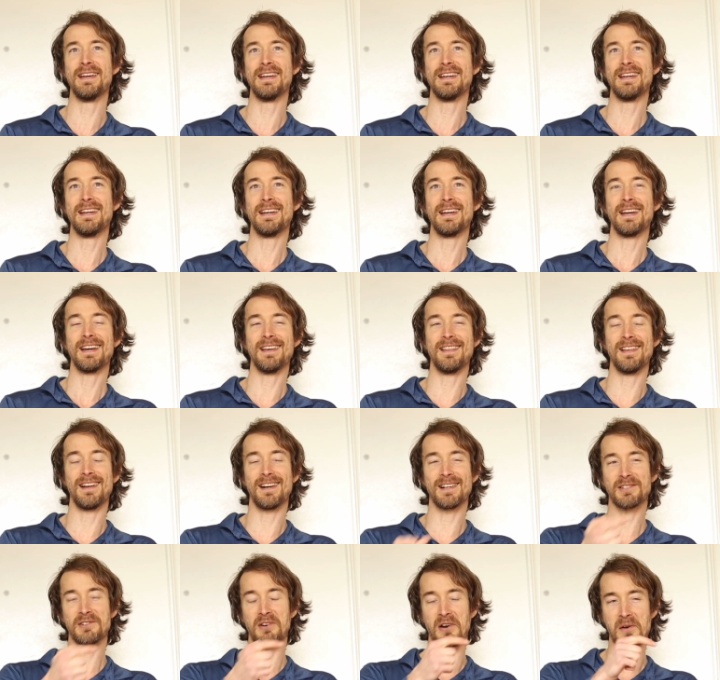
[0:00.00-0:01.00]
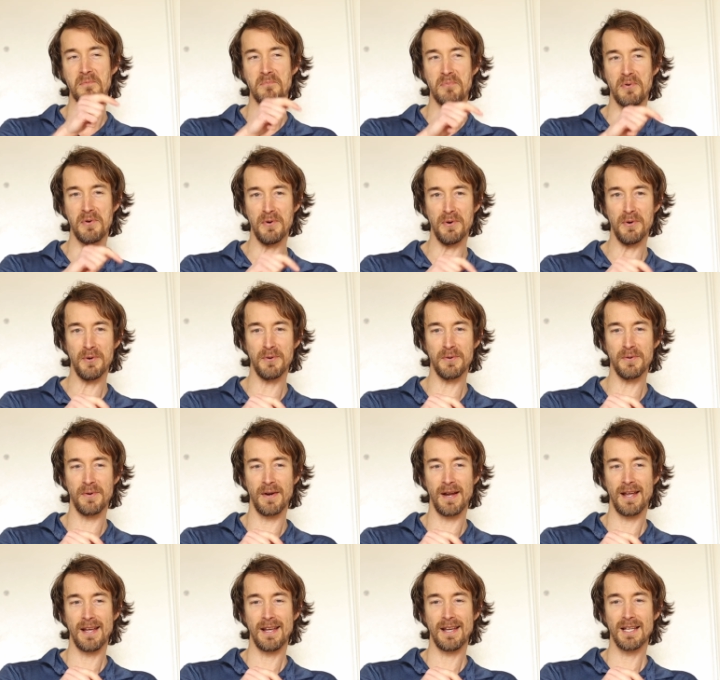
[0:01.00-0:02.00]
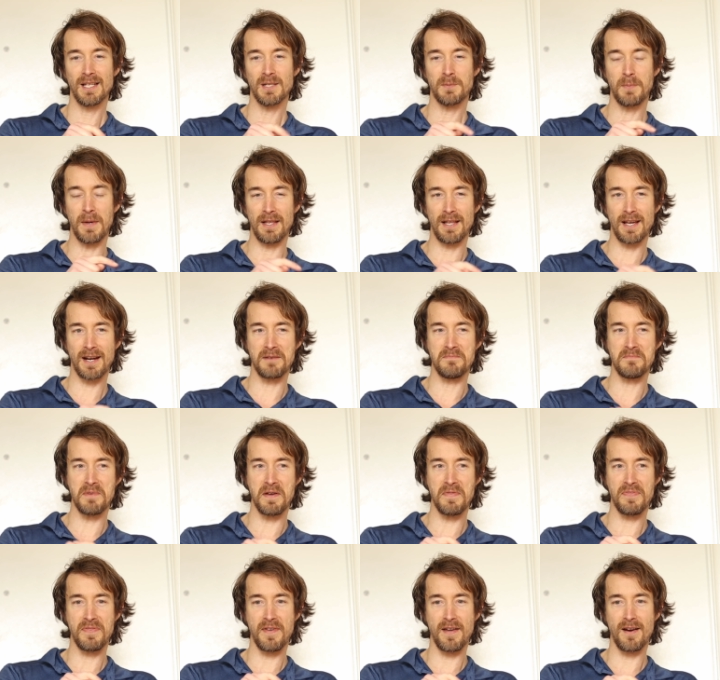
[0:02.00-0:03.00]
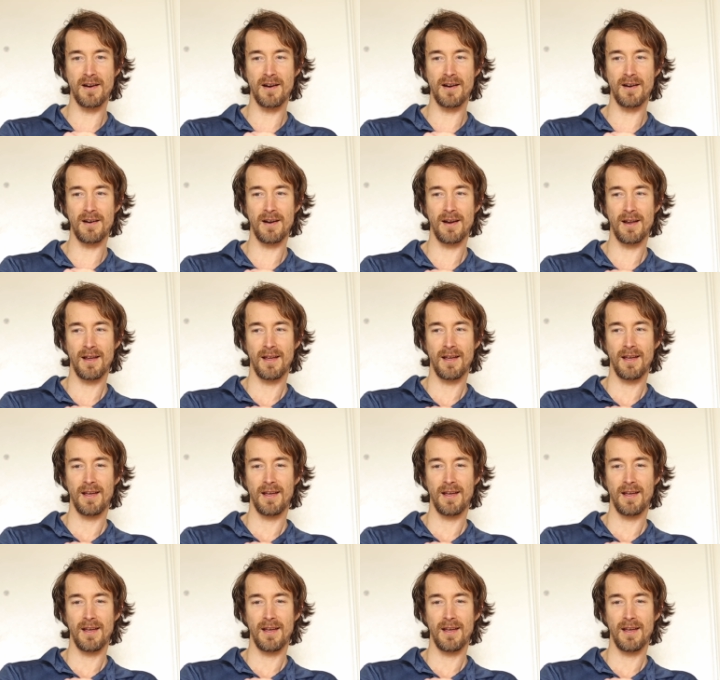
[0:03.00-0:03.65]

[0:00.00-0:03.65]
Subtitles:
And then I started in Peru, spent like a month there,